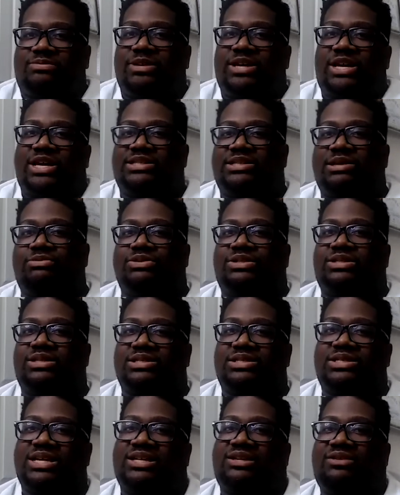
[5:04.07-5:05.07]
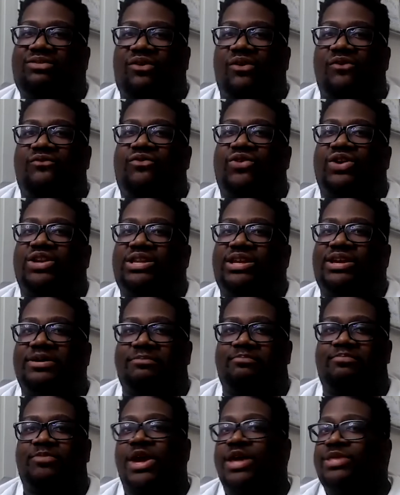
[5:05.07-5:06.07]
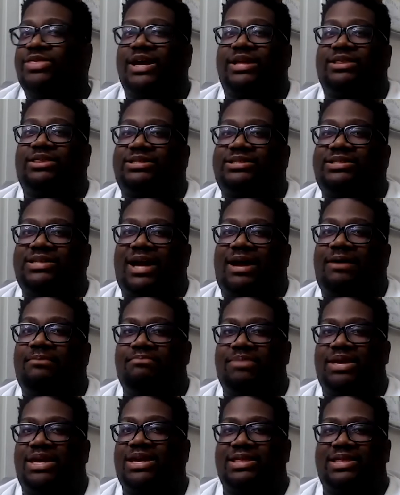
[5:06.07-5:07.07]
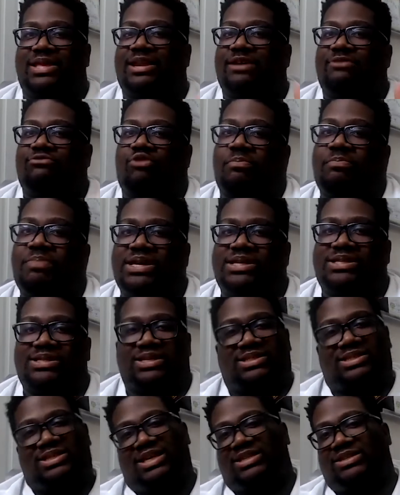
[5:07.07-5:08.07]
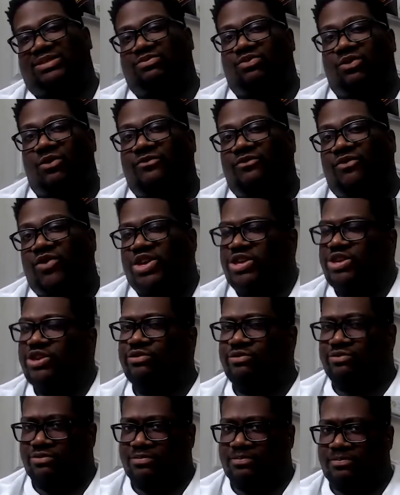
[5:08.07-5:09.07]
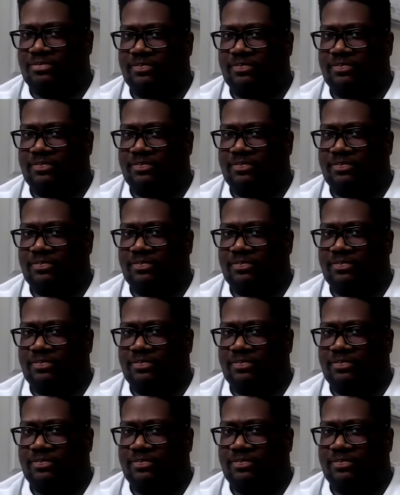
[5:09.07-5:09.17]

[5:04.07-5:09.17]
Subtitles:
because it was successful for them, that does not mean that it will be successful for you.